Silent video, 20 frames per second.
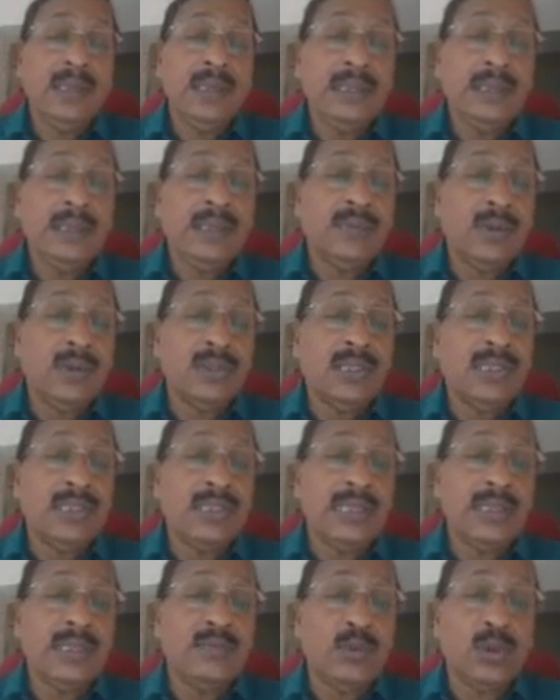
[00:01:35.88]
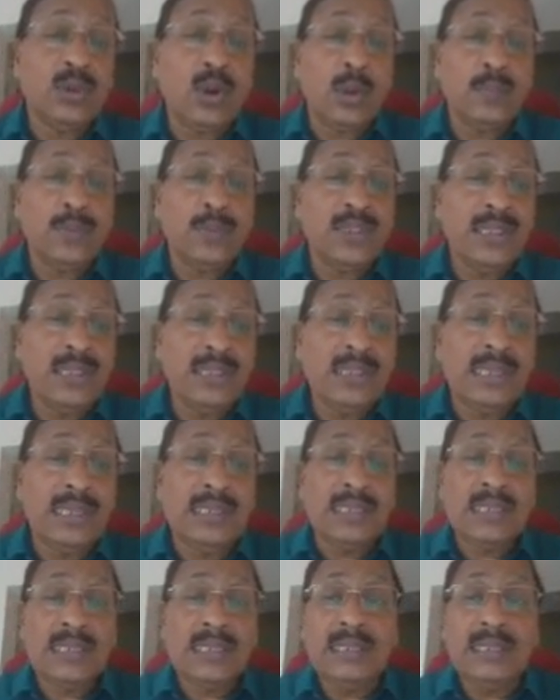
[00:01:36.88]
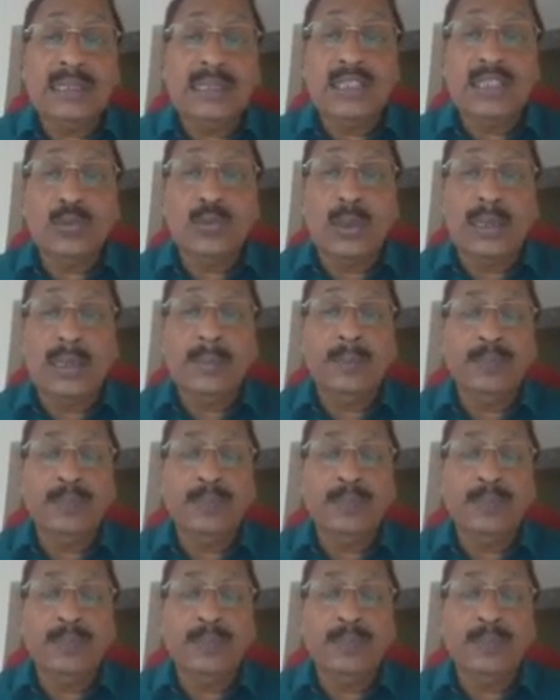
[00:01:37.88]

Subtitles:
So these are the four options. Let us see this one.